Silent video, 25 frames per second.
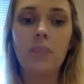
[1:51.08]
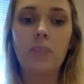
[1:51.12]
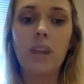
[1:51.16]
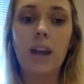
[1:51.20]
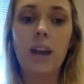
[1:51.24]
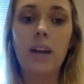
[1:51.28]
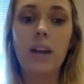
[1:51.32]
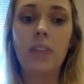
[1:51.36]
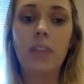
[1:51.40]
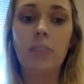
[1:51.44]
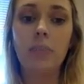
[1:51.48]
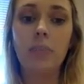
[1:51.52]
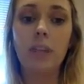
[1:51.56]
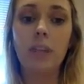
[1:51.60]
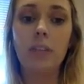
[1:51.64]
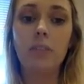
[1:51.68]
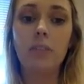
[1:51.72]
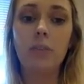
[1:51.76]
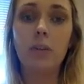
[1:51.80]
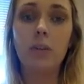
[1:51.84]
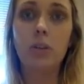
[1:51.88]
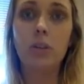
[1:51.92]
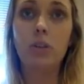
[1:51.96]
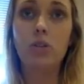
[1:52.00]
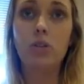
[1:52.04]
died of blunt
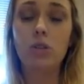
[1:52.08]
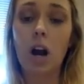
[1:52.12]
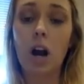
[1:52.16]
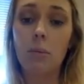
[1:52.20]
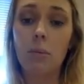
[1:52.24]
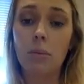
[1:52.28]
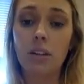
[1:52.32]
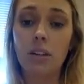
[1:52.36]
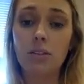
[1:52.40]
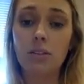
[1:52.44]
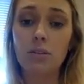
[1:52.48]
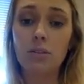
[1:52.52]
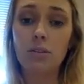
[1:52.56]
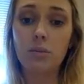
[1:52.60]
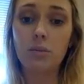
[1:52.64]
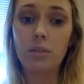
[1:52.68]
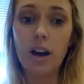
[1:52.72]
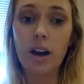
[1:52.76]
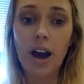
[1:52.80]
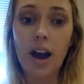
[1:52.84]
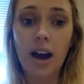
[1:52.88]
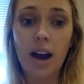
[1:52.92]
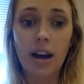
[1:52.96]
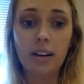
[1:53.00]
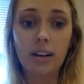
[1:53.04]
force trauma to the
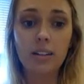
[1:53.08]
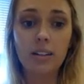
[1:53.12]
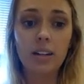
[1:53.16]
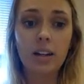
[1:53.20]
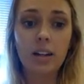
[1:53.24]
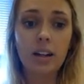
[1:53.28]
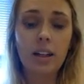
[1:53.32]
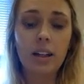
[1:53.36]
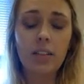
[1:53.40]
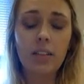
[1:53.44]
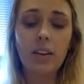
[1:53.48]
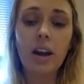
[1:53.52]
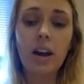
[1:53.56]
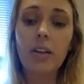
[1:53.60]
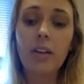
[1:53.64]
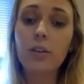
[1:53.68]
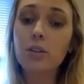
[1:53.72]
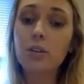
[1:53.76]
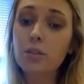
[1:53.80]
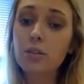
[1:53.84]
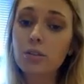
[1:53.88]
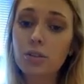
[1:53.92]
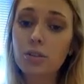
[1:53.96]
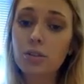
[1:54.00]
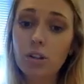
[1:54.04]
head. The other
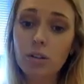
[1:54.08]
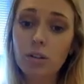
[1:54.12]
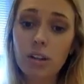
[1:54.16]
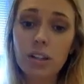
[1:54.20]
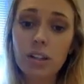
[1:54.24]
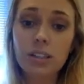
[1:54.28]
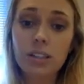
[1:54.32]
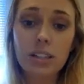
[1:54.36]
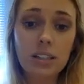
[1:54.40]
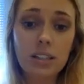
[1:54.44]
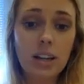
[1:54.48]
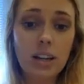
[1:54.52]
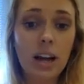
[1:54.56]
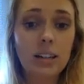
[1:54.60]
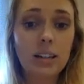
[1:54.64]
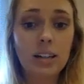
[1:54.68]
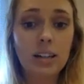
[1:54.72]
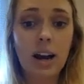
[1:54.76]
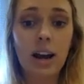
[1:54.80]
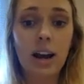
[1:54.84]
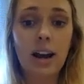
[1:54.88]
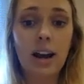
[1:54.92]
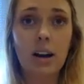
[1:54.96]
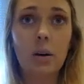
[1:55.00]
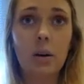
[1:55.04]
student did not
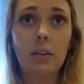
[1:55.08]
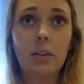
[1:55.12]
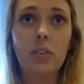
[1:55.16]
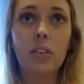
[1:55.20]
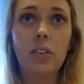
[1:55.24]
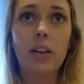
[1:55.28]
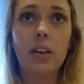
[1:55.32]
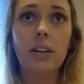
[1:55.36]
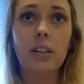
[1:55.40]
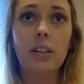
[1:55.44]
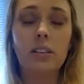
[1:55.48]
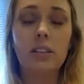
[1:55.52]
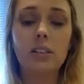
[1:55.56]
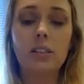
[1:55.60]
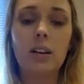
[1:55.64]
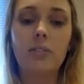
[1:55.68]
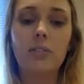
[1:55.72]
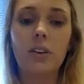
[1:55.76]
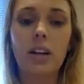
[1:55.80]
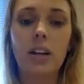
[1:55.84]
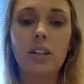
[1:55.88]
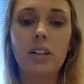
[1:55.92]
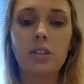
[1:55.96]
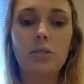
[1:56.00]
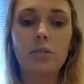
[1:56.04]
die, however, they did
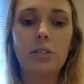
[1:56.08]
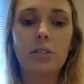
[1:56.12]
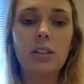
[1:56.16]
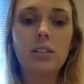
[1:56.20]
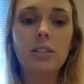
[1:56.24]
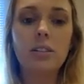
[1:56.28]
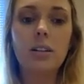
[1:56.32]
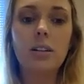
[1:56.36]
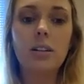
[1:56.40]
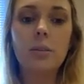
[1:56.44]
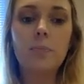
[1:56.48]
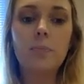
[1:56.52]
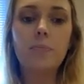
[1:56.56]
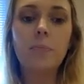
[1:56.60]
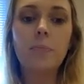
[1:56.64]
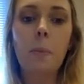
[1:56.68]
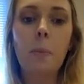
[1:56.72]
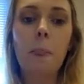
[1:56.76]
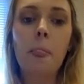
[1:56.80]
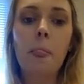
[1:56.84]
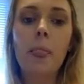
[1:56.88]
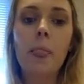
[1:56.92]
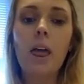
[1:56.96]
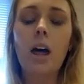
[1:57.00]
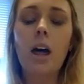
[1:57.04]
suffer injuries.
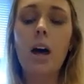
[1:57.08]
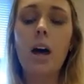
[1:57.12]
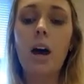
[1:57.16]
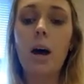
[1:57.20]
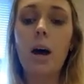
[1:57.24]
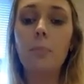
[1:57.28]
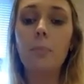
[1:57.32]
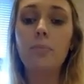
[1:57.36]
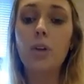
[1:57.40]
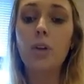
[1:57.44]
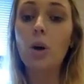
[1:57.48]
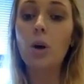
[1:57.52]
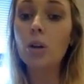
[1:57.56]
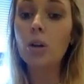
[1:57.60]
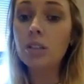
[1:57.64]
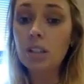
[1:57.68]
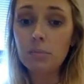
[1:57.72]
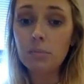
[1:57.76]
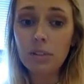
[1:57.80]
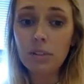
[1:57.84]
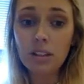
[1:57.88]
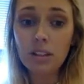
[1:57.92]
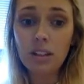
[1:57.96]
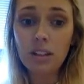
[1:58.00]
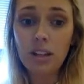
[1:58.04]

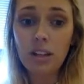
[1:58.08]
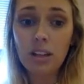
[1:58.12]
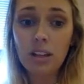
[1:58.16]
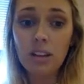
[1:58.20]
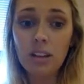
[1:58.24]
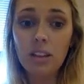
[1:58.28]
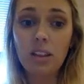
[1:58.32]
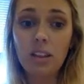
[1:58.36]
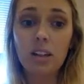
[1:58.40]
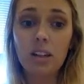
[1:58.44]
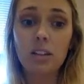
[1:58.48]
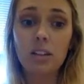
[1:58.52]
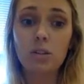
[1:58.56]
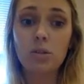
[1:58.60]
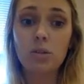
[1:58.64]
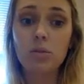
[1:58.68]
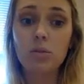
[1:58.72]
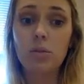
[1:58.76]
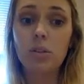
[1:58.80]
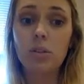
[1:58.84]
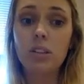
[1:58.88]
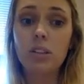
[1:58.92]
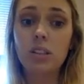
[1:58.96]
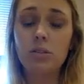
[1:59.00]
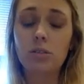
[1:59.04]
Ultimately, the
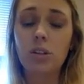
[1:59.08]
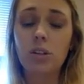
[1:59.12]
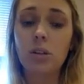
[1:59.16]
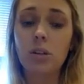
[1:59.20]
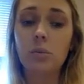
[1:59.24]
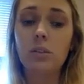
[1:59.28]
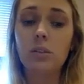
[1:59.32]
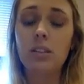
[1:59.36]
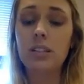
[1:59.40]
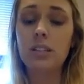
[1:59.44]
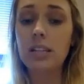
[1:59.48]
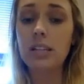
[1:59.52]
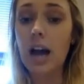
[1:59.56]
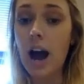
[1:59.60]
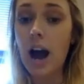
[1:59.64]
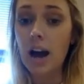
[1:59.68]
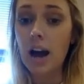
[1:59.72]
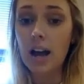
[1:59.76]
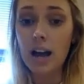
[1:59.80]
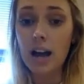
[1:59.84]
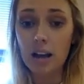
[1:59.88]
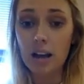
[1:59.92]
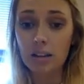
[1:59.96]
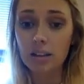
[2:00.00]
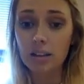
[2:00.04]
school district was
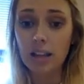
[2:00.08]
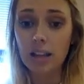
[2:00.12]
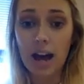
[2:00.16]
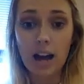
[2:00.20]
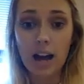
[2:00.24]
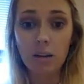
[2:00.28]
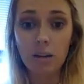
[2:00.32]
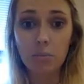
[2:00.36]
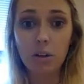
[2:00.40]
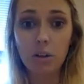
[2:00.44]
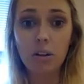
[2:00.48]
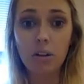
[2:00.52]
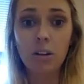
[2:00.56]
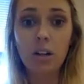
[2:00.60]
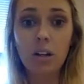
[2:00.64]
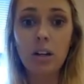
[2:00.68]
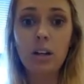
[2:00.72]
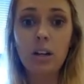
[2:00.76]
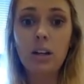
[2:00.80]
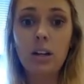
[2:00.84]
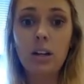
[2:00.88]
not held liable